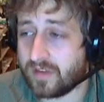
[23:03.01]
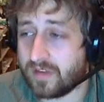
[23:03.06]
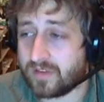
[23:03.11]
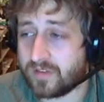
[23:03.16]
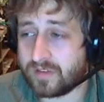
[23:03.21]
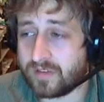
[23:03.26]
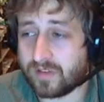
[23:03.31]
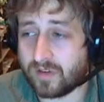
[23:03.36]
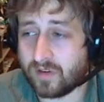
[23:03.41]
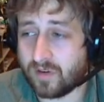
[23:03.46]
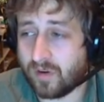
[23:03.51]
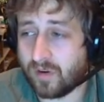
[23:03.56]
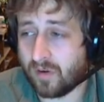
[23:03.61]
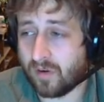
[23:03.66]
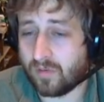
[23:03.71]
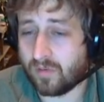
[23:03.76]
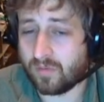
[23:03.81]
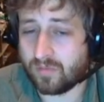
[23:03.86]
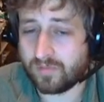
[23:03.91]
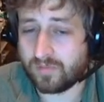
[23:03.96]

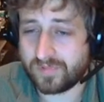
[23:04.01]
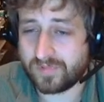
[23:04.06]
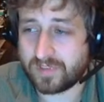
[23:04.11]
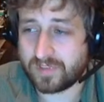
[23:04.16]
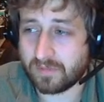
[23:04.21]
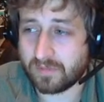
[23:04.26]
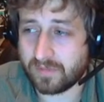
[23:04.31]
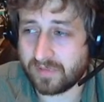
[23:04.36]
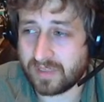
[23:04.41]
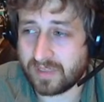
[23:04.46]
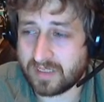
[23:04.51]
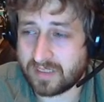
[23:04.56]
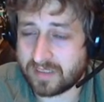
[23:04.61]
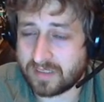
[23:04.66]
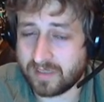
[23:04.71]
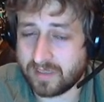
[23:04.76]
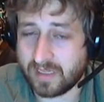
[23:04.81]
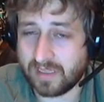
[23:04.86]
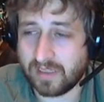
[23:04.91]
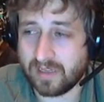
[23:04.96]
So some of these
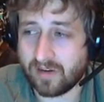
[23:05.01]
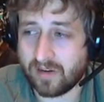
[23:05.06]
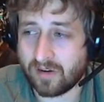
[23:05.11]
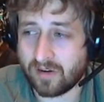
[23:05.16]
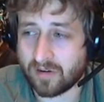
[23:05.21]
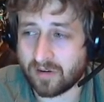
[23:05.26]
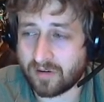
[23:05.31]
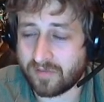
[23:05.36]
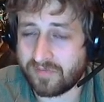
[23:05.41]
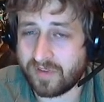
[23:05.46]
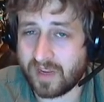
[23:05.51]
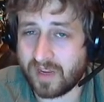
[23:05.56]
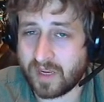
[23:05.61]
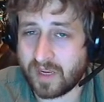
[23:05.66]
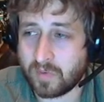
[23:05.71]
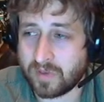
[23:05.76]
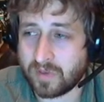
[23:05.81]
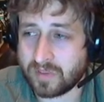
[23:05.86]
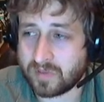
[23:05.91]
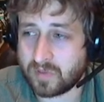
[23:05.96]
slightly harder to
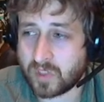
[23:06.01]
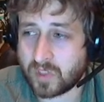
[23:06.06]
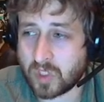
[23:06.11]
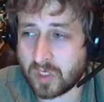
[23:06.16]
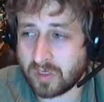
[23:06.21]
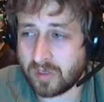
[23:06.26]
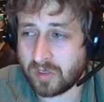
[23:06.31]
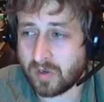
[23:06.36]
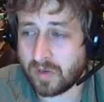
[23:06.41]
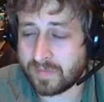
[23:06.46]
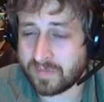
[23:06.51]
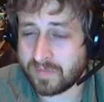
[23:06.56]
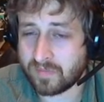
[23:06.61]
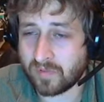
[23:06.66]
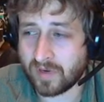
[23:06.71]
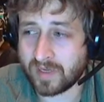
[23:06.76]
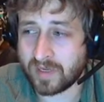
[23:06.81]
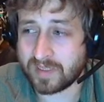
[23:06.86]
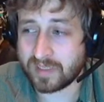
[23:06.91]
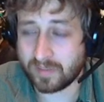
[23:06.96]
find ones should go up in
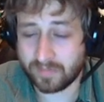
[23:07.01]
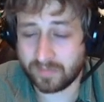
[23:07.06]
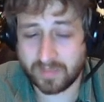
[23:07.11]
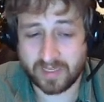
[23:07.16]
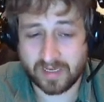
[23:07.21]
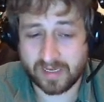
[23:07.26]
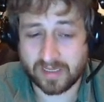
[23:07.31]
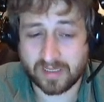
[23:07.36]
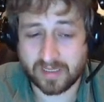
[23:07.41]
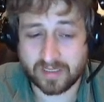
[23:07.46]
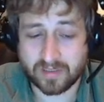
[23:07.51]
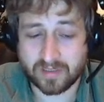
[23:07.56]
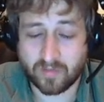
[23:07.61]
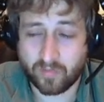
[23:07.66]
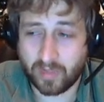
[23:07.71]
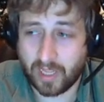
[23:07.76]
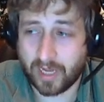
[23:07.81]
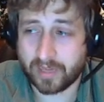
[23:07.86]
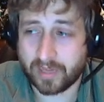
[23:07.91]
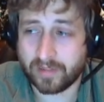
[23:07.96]
price. I'm thinking like the
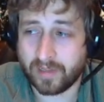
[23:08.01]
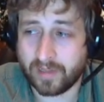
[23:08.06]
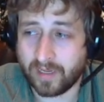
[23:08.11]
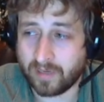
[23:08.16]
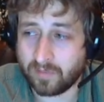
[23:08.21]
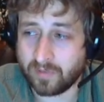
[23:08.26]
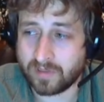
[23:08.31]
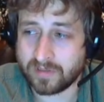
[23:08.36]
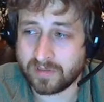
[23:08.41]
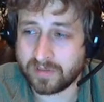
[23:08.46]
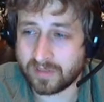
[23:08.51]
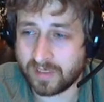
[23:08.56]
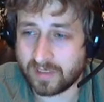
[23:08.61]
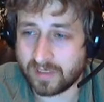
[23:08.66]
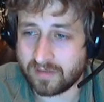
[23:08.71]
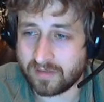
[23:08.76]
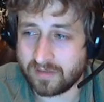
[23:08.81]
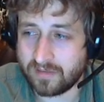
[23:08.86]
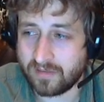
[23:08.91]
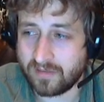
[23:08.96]
Black Line ones, like
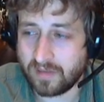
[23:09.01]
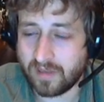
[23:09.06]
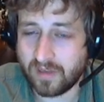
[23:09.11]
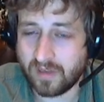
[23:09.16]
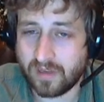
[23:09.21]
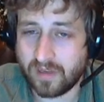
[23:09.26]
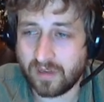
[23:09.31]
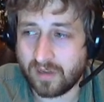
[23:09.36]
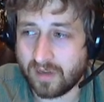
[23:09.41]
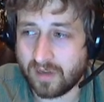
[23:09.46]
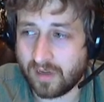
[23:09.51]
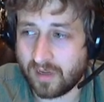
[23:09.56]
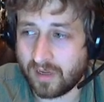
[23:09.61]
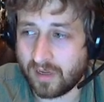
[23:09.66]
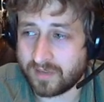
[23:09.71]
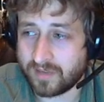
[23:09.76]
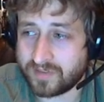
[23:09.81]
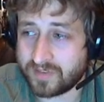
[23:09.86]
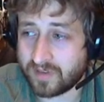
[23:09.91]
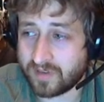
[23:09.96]

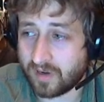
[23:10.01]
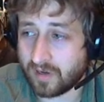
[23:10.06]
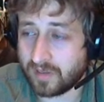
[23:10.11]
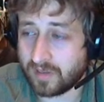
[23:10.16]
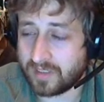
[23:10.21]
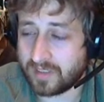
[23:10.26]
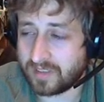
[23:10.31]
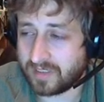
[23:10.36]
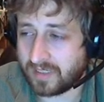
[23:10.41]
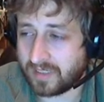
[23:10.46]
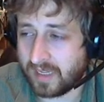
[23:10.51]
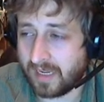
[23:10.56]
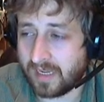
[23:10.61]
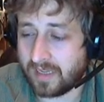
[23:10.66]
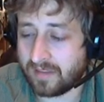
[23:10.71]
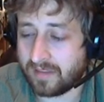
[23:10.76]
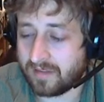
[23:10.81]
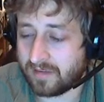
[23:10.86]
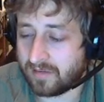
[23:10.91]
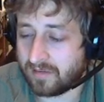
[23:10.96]
Scarlet,
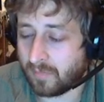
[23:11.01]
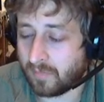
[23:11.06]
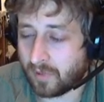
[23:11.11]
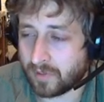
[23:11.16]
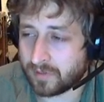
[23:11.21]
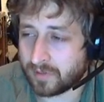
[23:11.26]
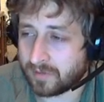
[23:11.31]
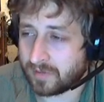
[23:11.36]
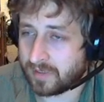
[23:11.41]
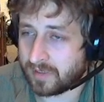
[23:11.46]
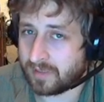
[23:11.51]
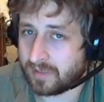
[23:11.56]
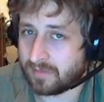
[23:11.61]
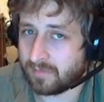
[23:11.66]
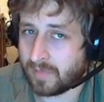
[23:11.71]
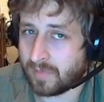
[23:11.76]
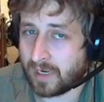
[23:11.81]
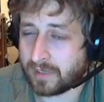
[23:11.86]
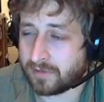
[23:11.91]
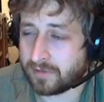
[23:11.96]
Kaith, and Marjorie, and
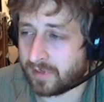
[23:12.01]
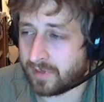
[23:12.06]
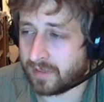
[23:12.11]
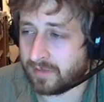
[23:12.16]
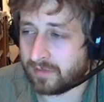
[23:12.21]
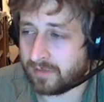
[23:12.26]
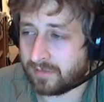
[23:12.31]
Mytrin.